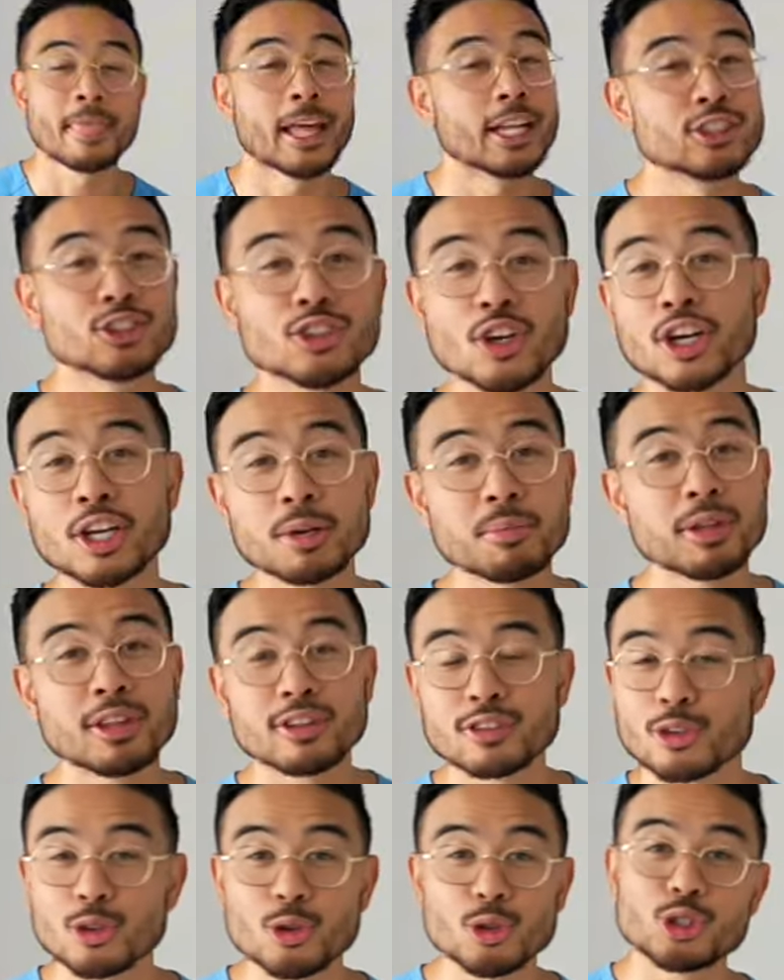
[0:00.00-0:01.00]
it's not going to be the
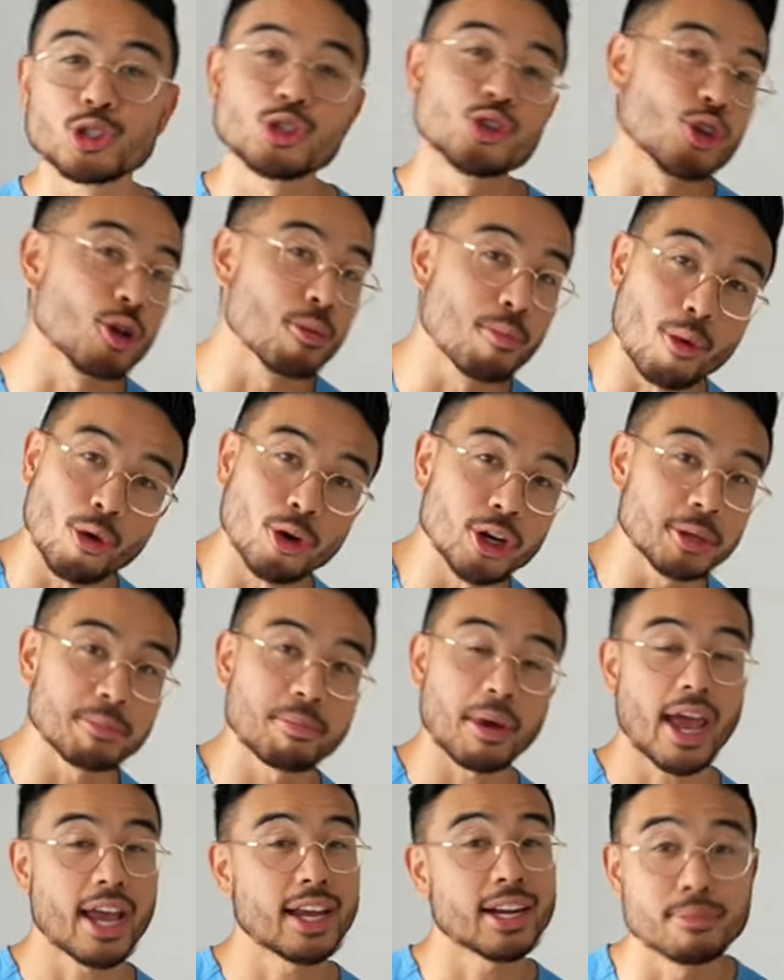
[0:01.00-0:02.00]
solution to your morning
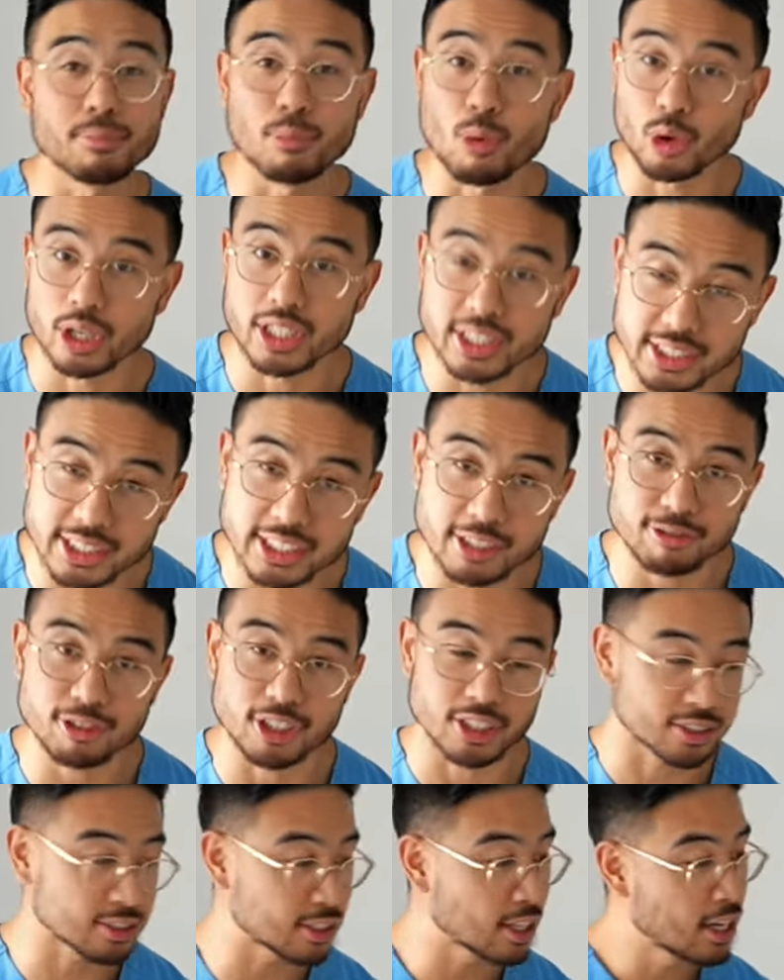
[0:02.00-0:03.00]
pain and morning
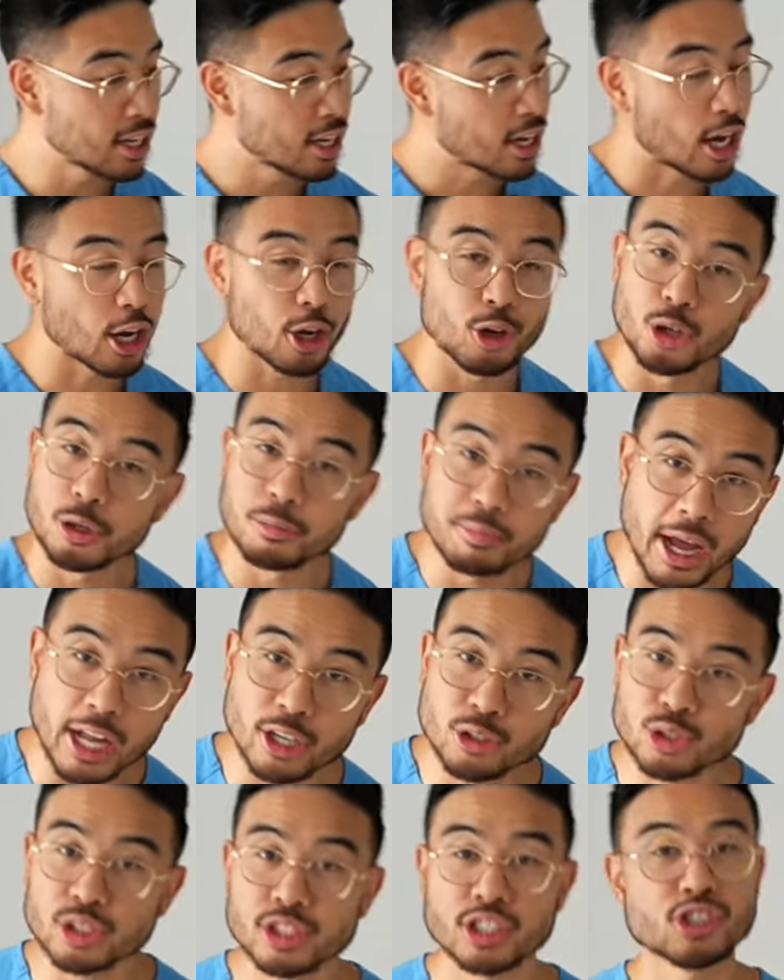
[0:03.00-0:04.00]
stiffness. A good
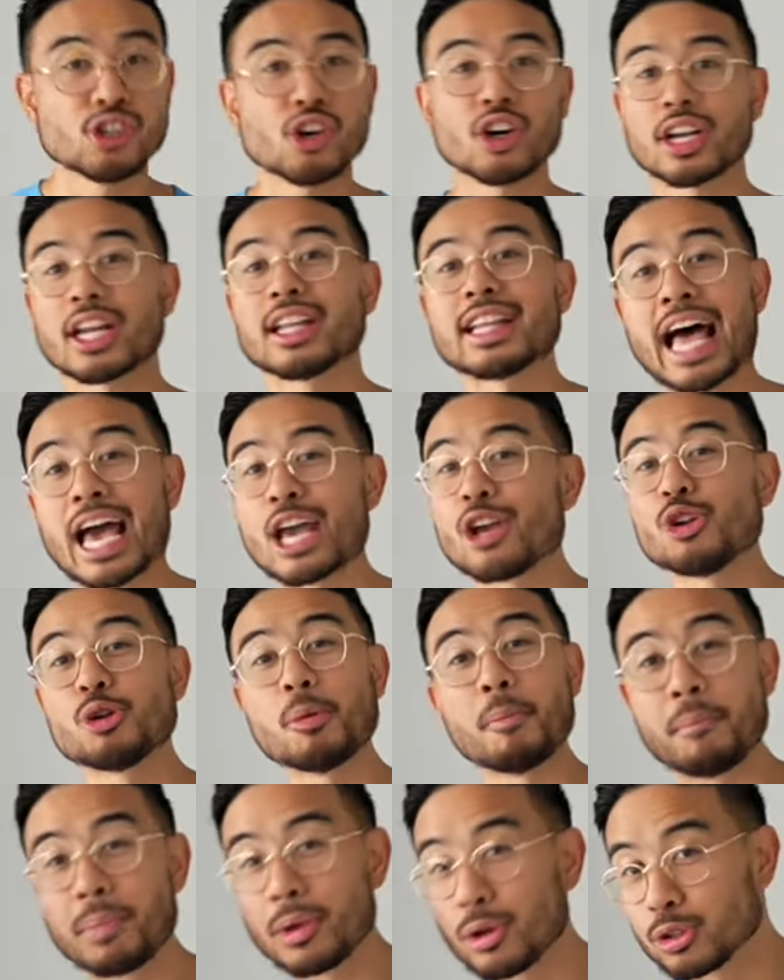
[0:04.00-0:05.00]
mattress is not going to allow you to
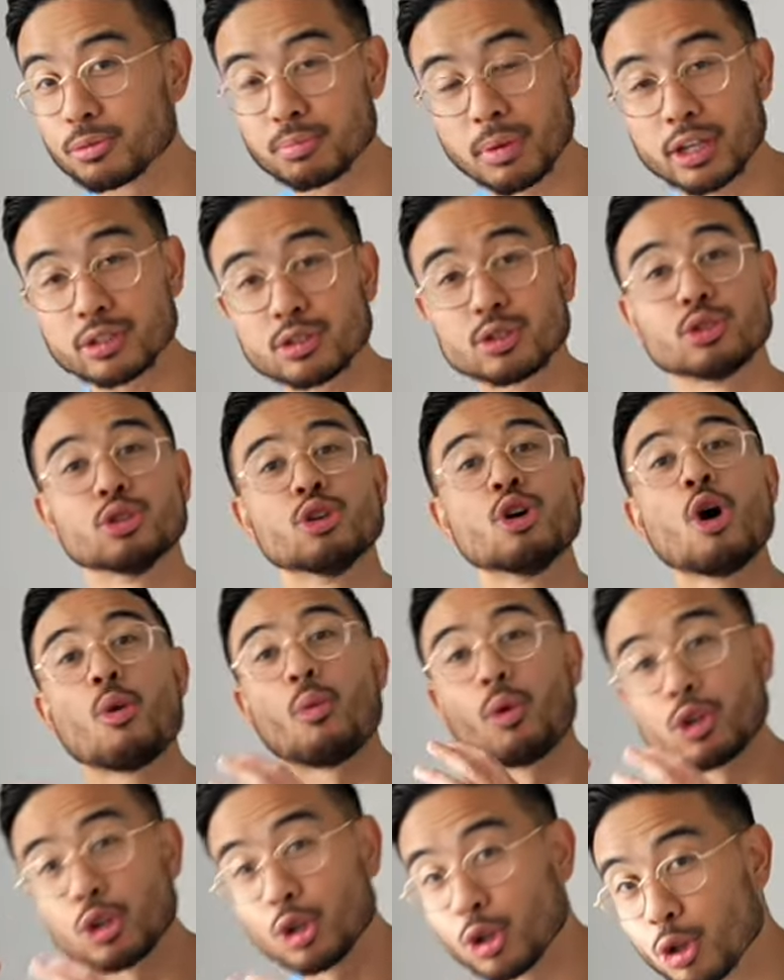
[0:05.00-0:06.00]
build muscle
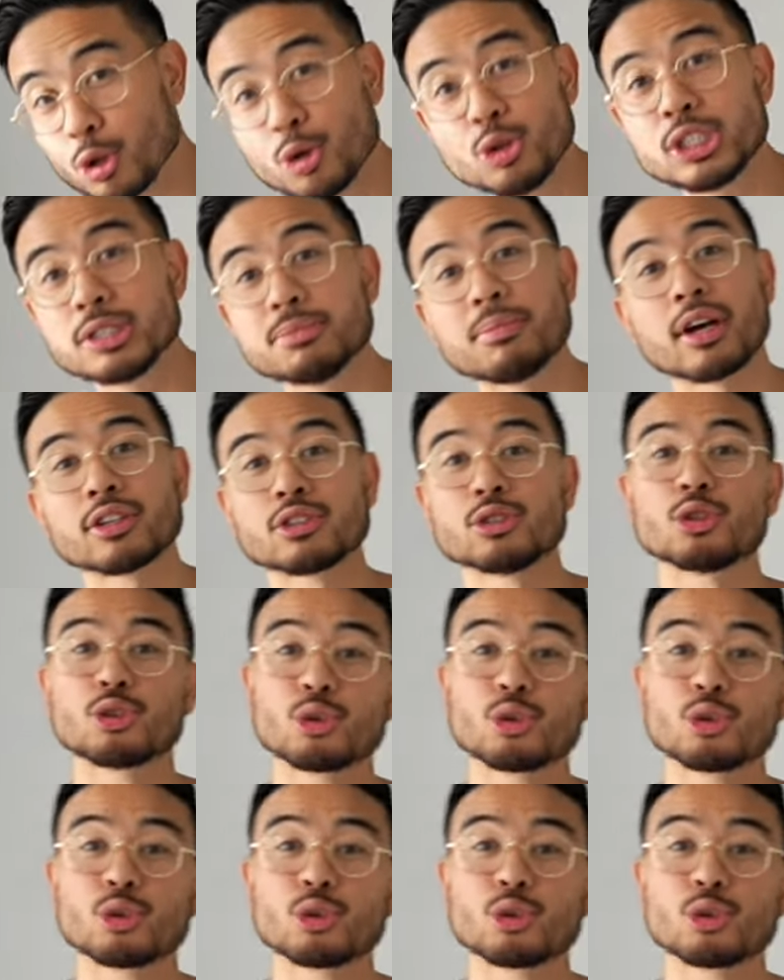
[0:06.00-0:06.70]
when you're losing muscle